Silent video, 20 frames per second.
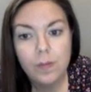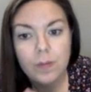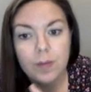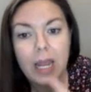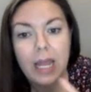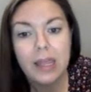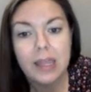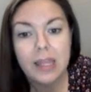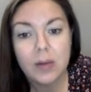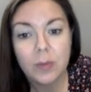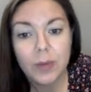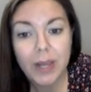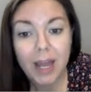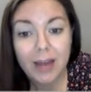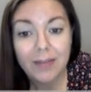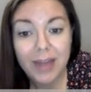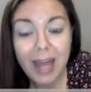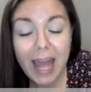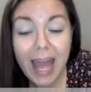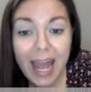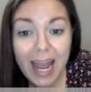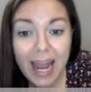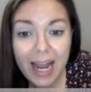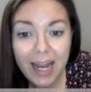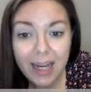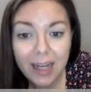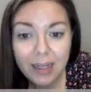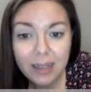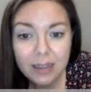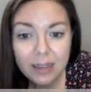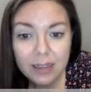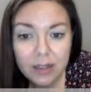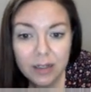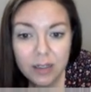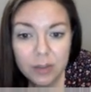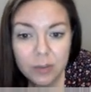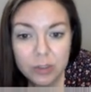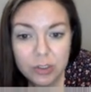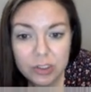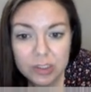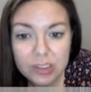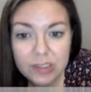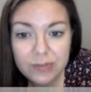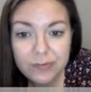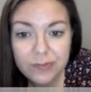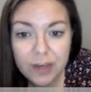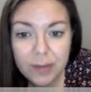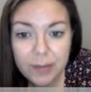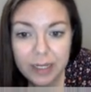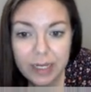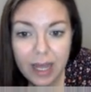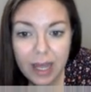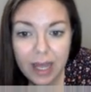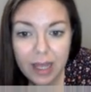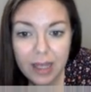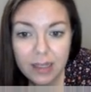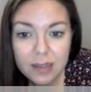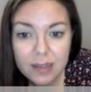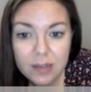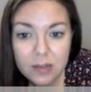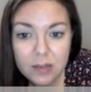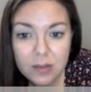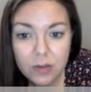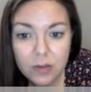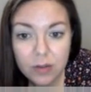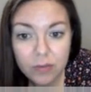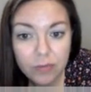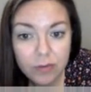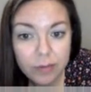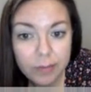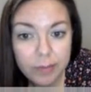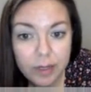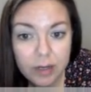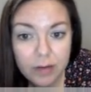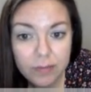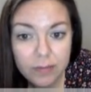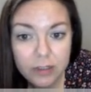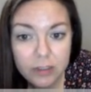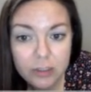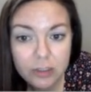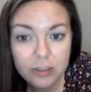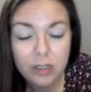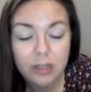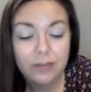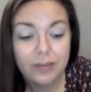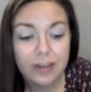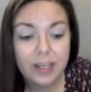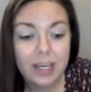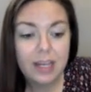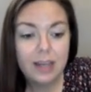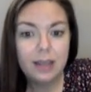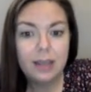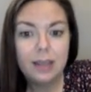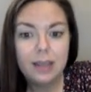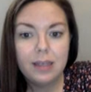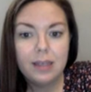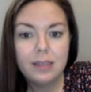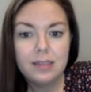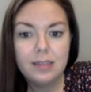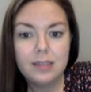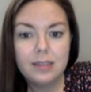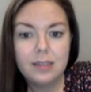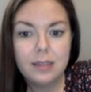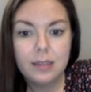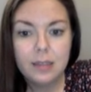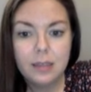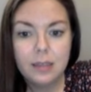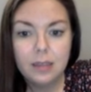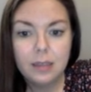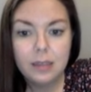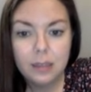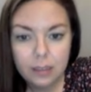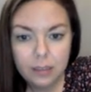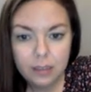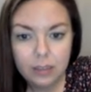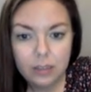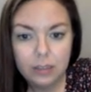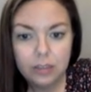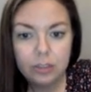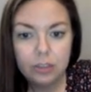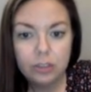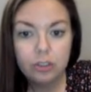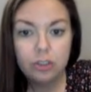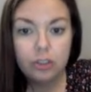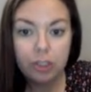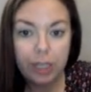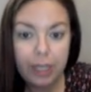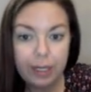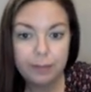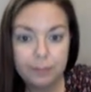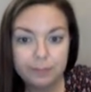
And then we have elle, which is féminin. So the feminine version of he is he.